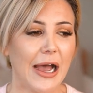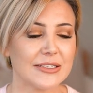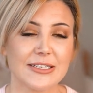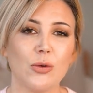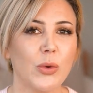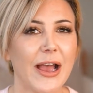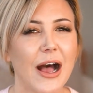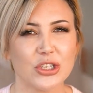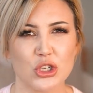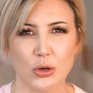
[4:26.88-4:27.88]
until we
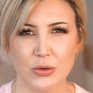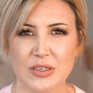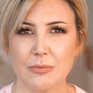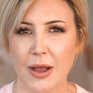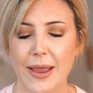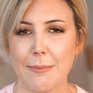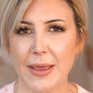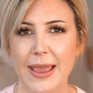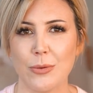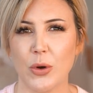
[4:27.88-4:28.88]
are chosen by a
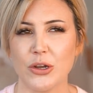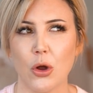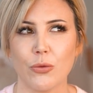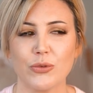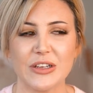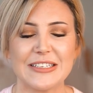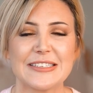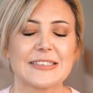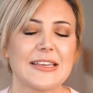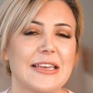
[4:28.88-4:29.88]
man, we're not really
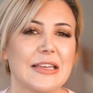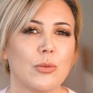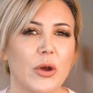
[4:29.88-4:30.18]
seen,